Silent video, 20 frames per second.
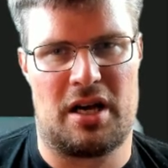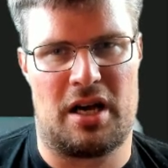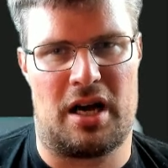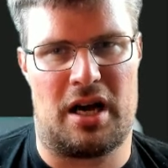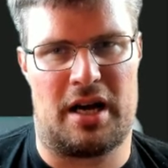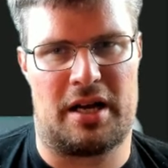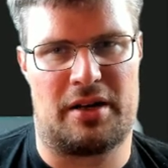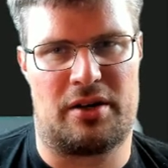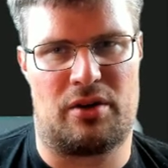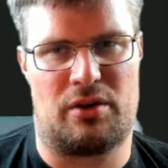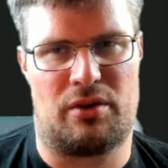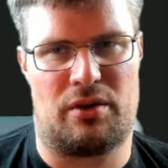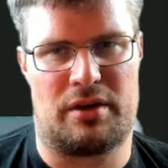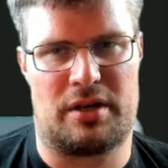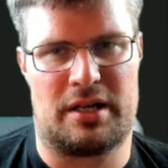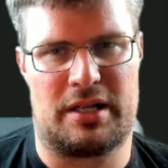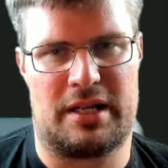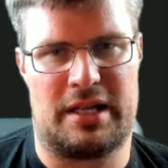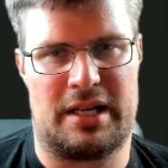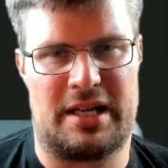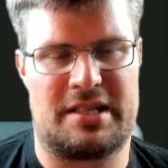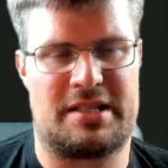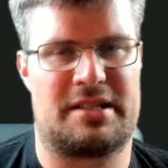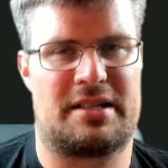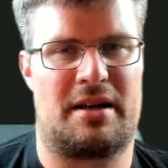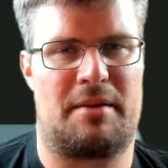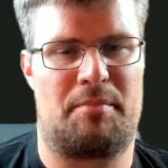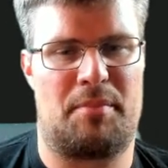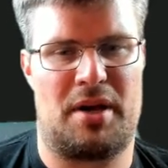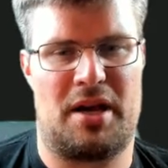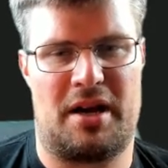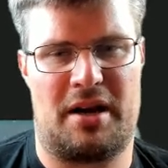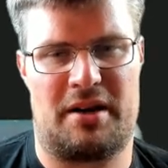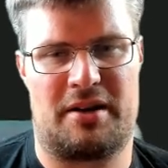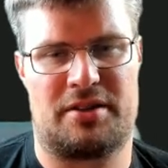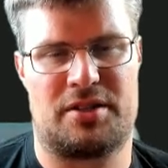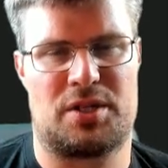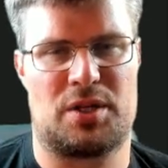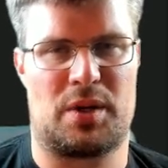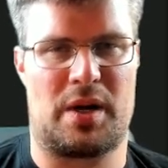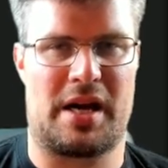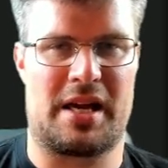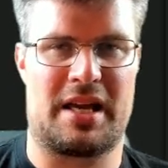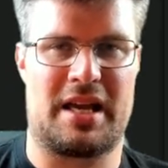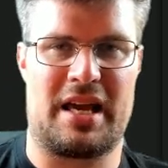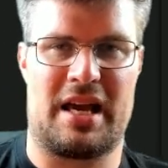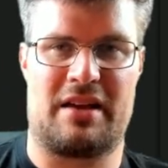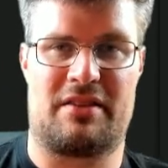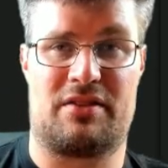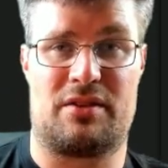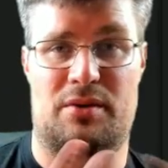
unordered list up here so I get